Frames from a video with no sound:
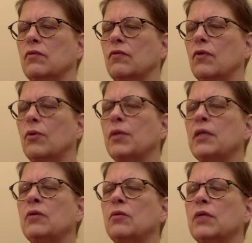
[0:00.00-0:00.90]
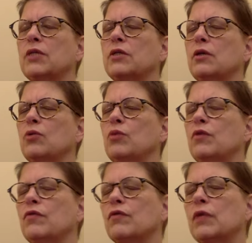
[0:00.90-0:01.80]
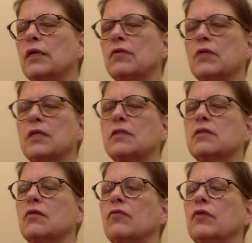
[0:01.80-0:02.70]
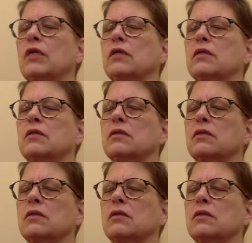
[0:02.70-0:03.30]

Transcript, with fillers: forming the wish that you be free of these sufferings,